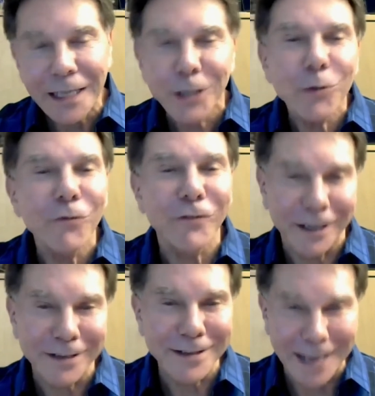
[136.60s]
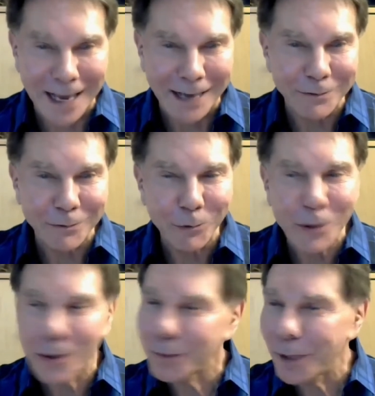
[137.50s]
And you've done that
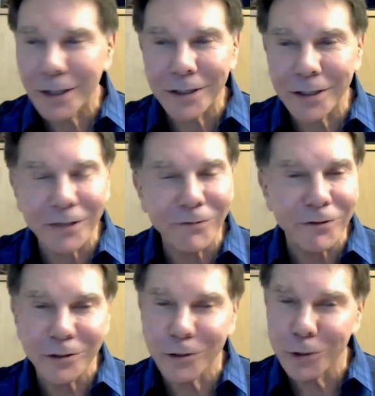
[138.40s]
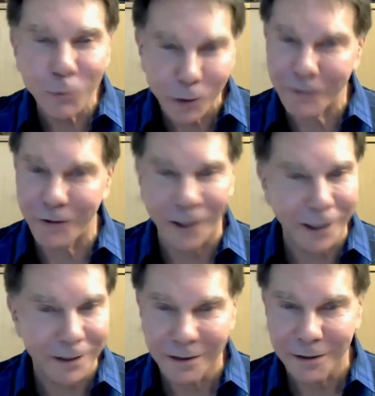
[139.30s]
with a pair of
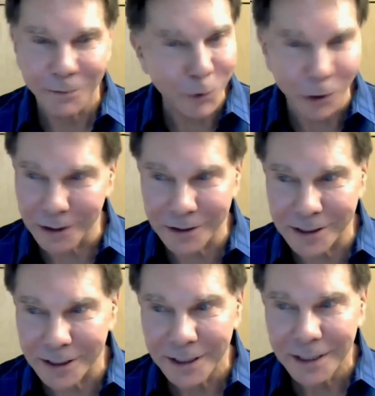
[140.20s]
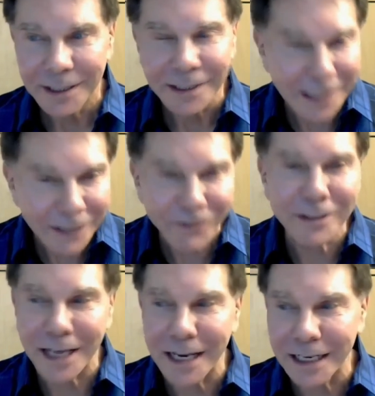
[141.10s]
terrific books, Give
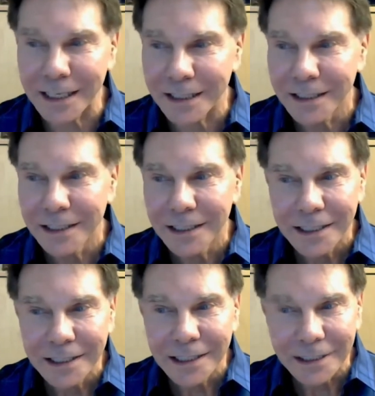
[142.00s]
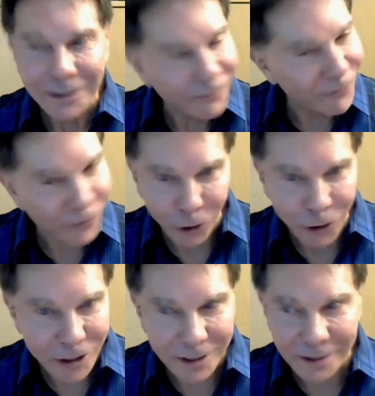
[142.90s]
and Take
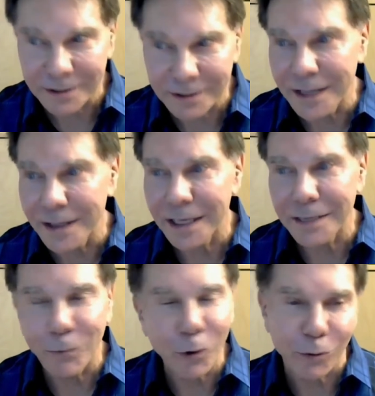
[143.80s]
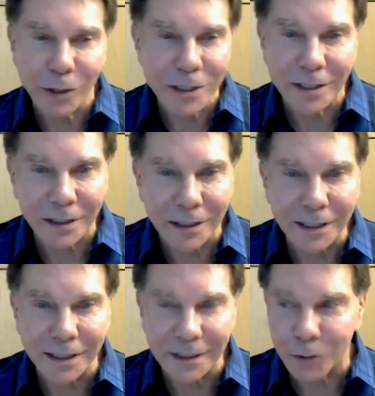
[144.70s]
first, and then more
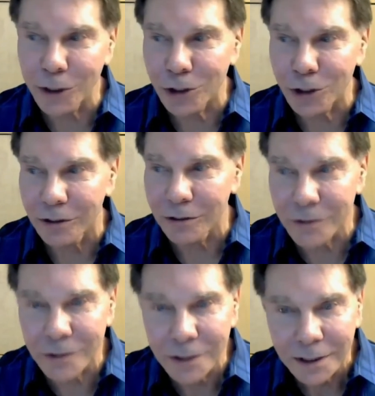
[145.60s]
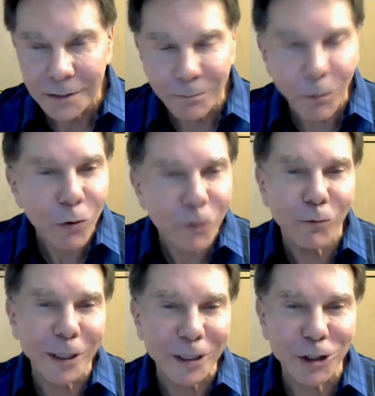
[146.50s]
recently Originals, both of
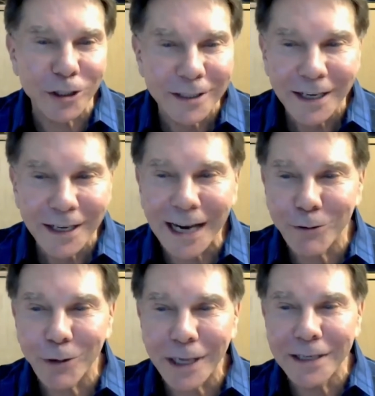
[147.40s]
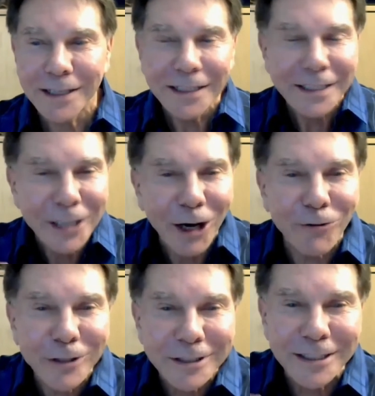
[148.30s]
which I read
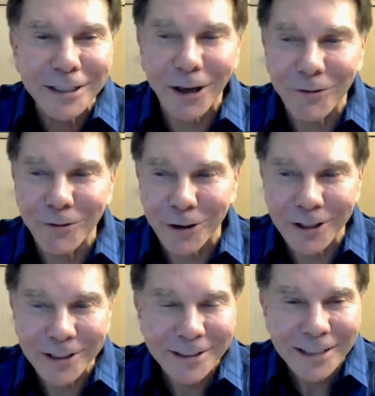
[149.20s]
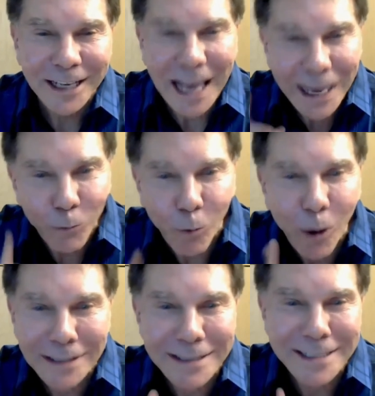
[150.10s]
cover to cover at
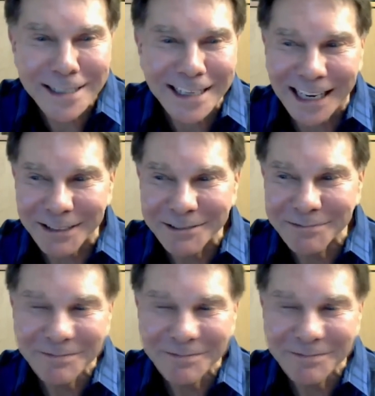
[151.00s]
one sitting.